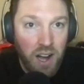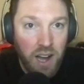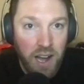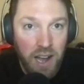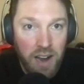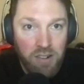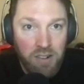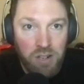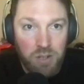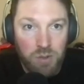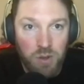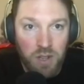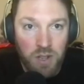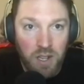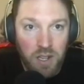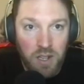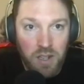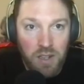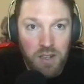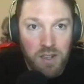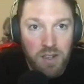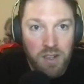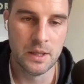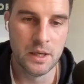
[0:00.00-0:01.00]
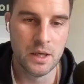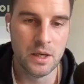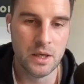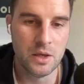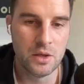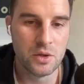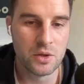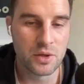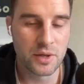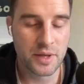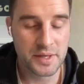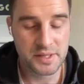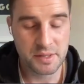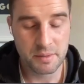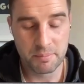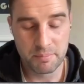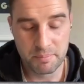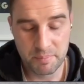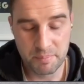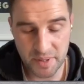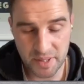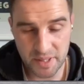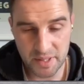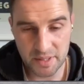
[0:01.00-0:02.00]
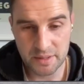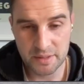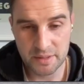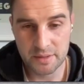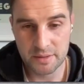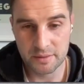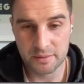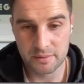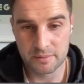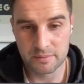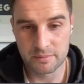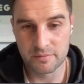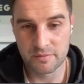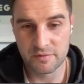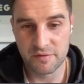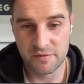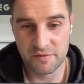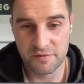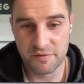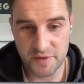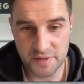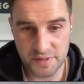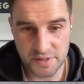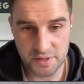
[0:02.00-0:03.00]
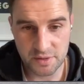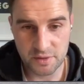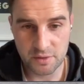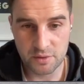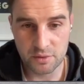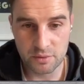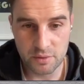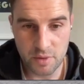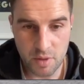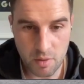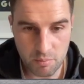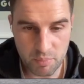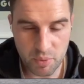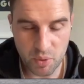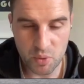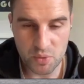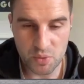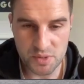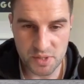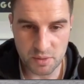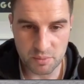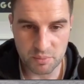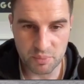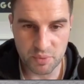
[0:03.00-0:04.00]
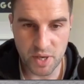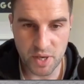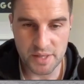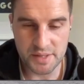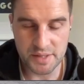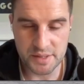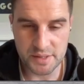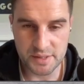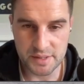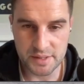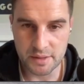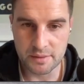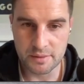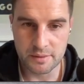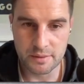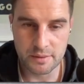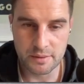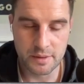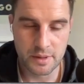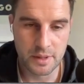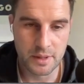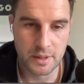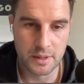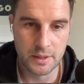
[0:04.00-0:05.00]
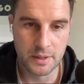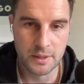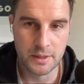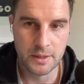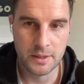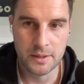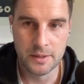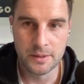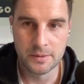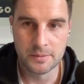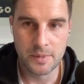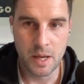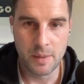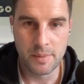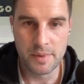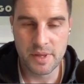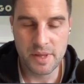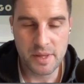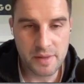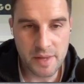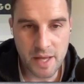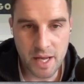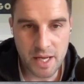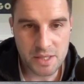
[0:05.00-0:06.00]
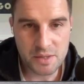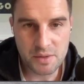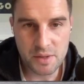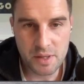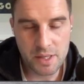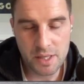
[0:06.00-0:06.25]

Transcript: height errors, weren't they? Look, he's a big, physical, imposing presence, and I mean that.